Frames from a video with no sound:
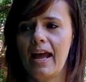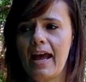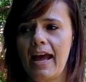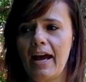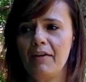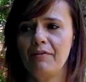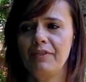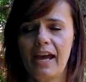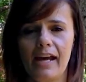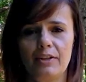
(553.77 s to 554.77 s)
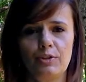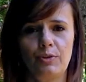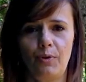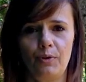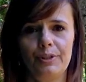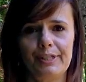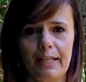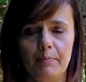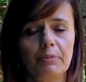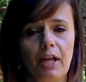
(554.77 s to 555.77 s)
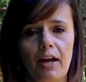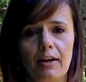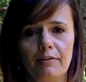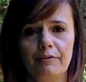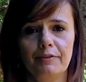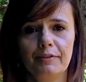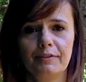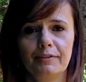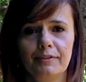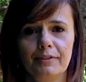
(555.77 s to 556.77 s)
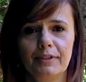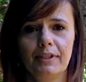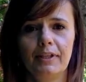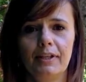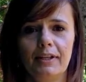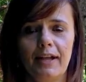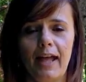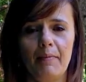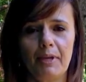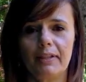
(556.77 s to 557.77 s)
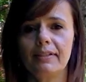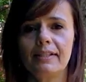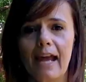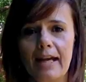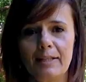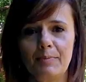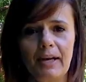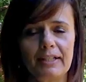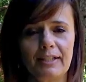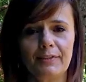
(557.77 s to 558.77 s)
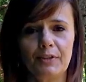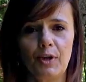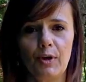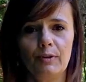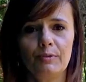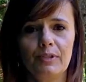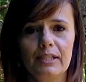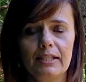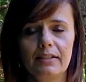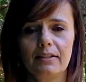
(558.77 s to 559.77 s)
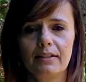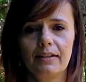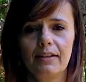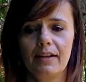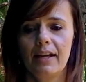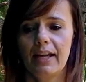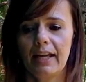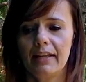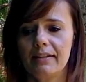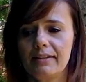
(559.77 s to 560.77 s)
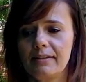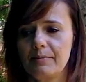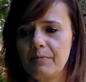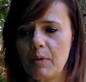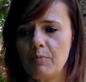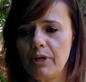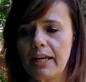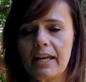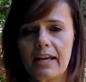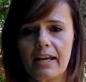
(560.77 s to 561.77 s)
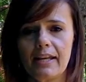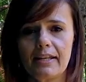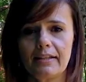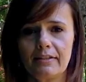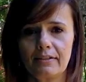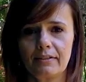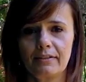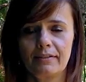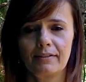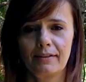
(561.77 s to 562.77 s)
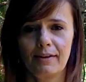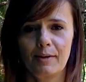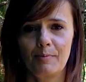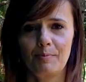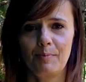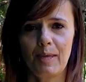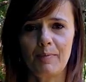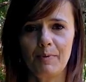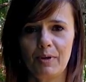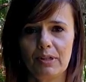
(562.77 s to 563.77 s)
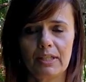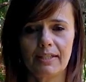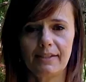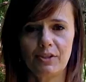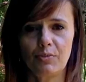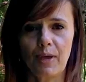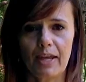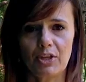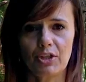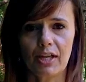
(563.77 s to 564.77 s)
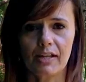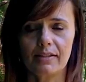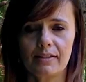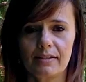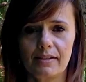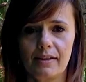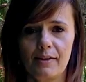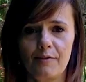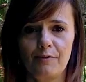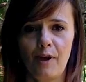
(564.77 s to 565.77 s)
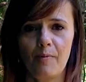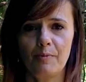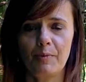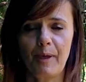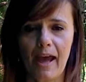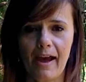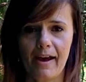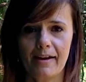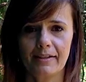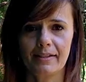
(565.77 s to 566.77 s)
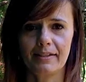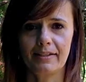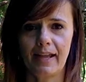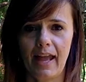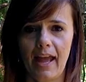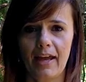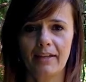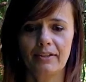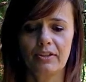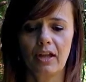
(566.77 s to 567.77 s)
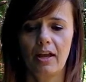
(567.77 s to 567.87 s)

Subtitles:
have that soul deep love. And because it's aspecting the nodes, it's bringing in people and situations from the past and